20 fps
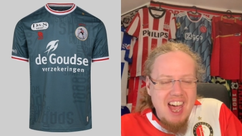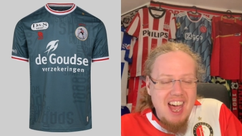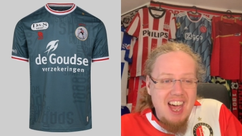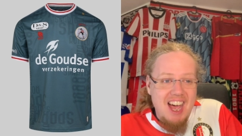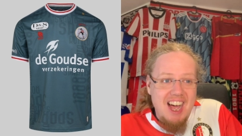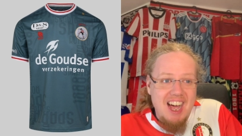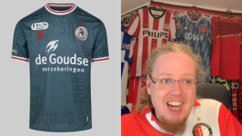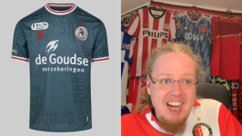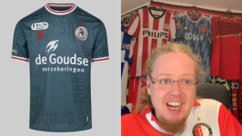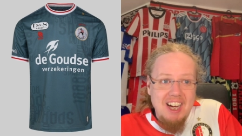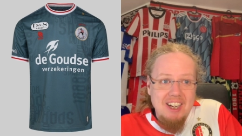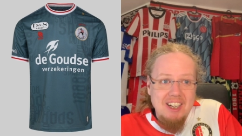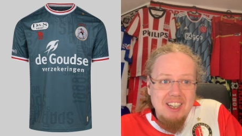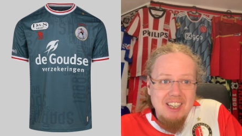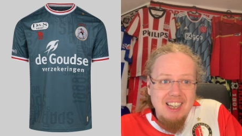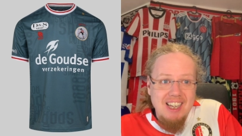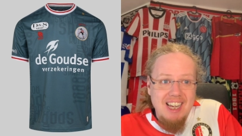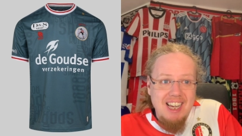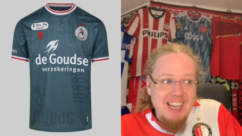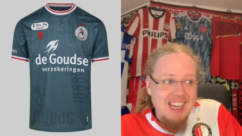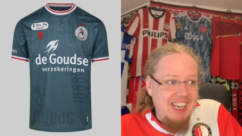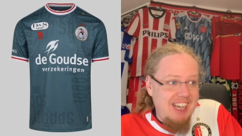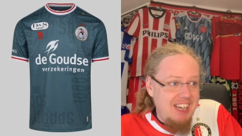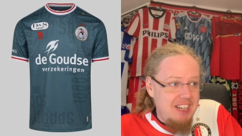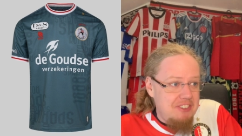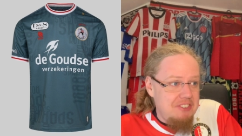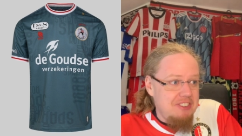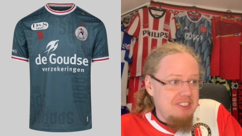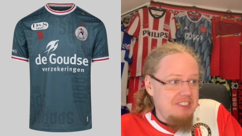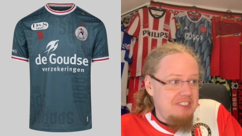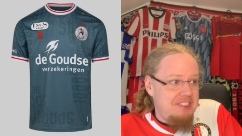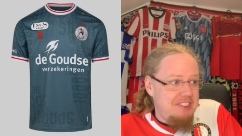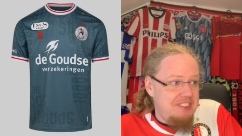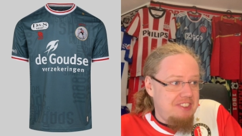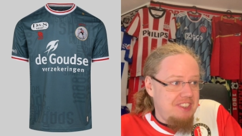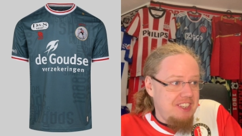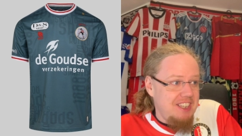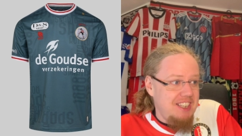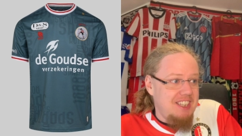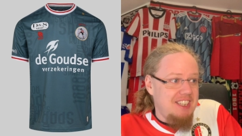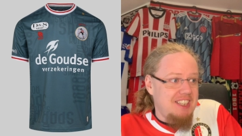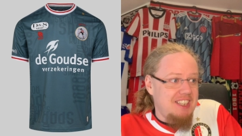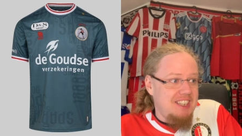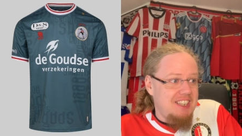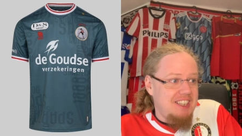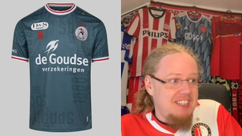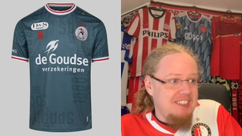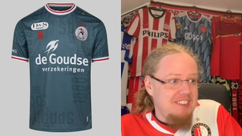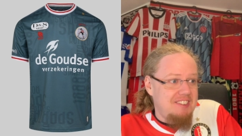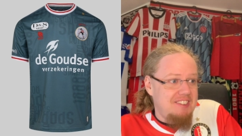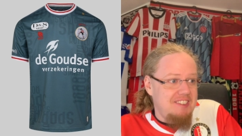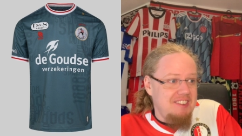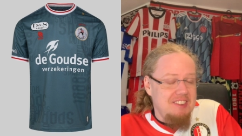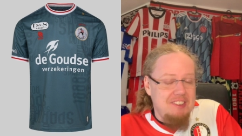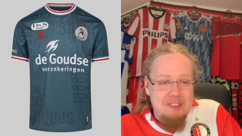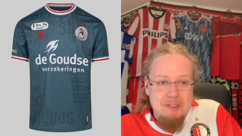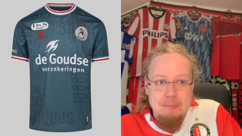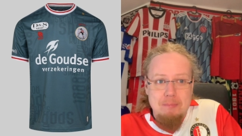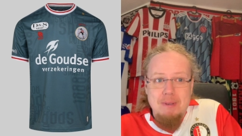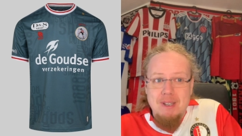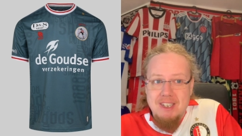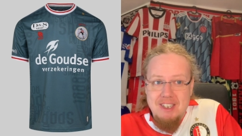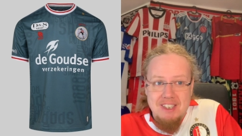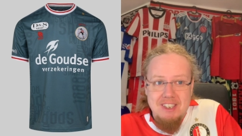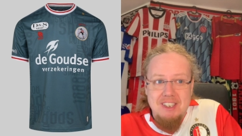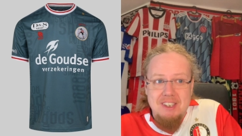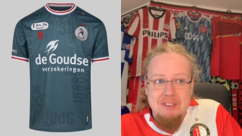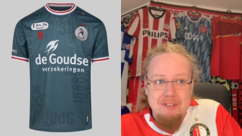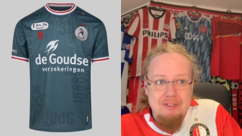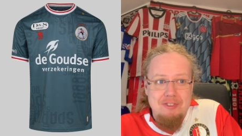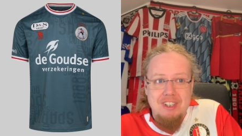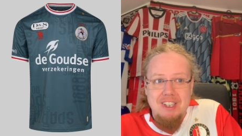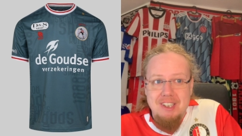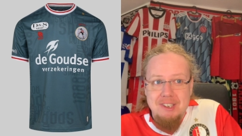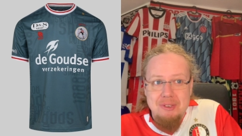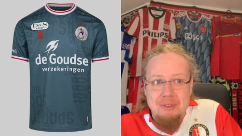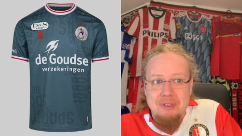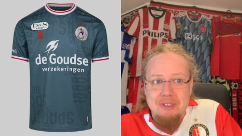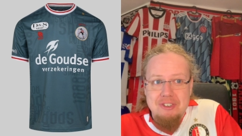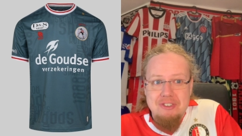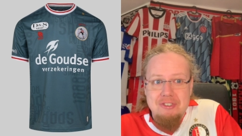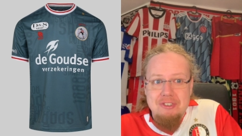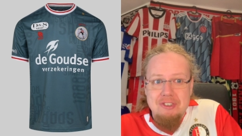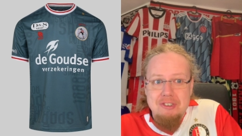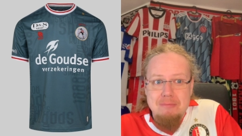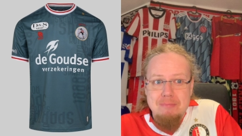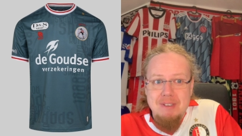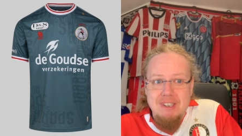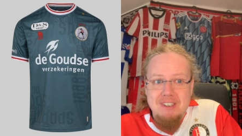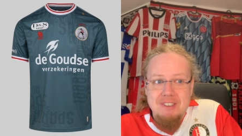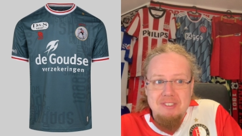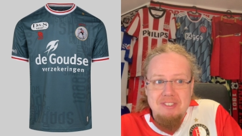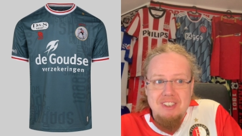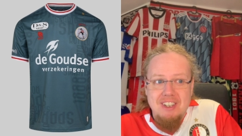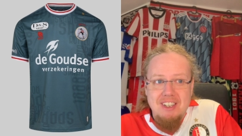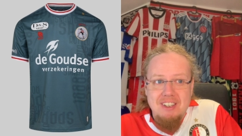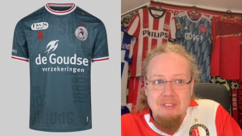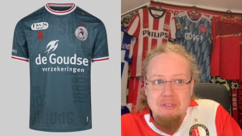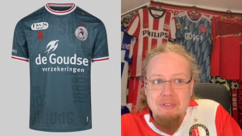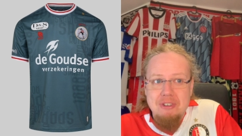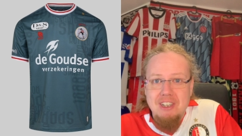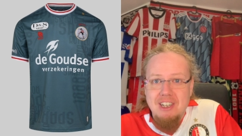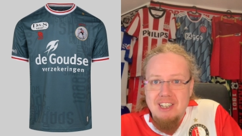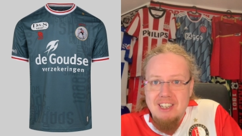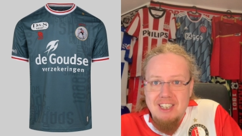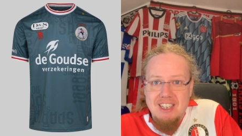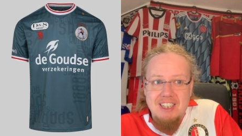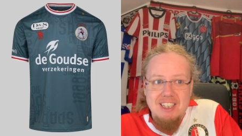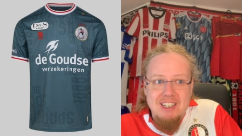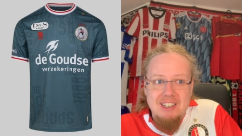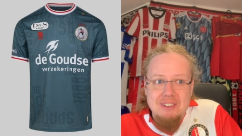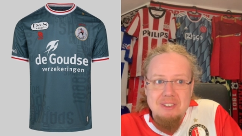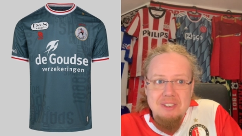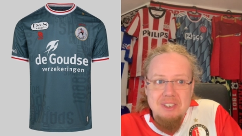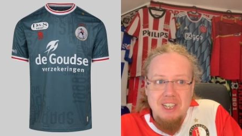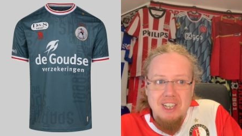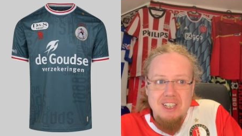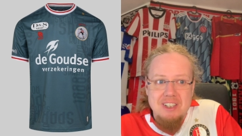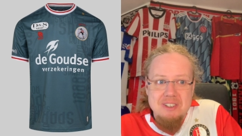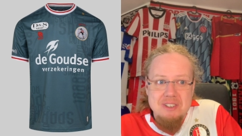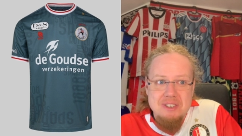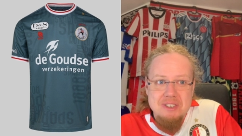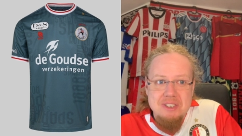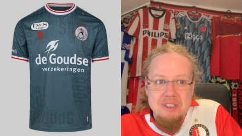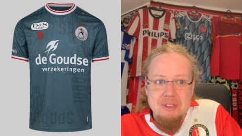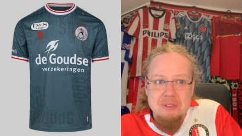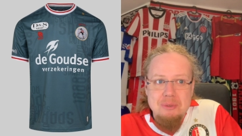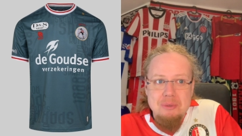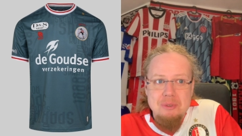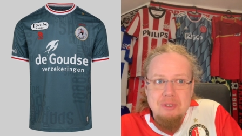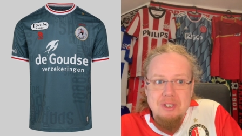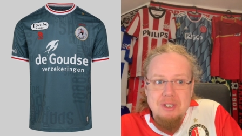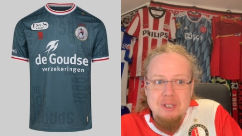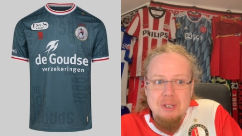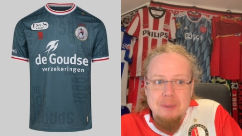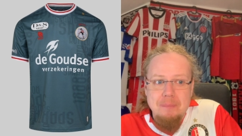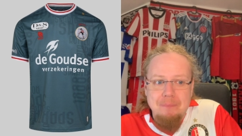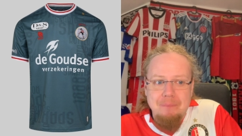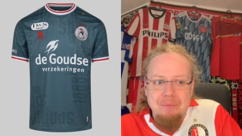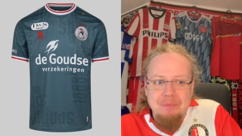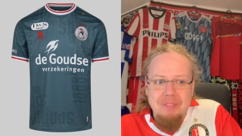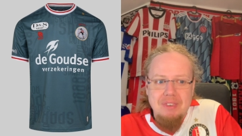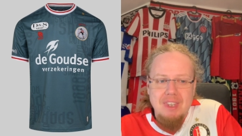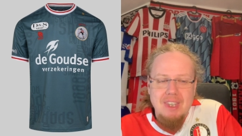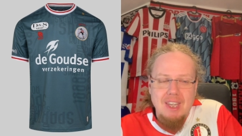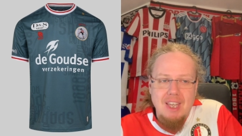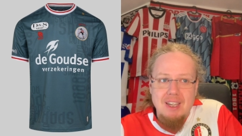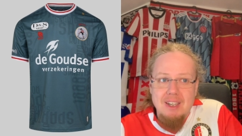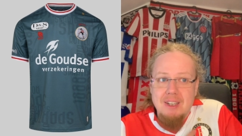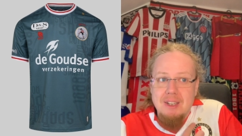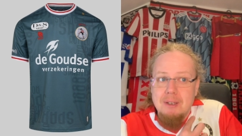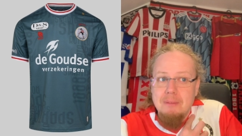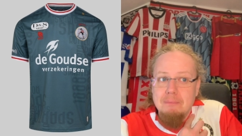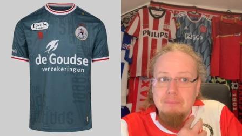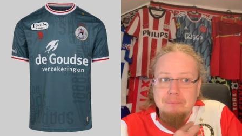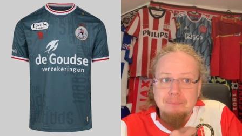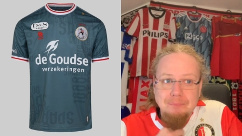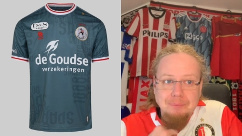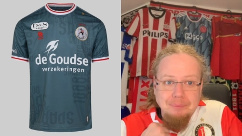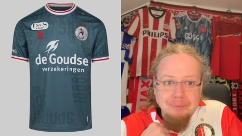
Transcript: Uh, I actually think this is better than the Feyenoord shirt because I really like how how they do the um, um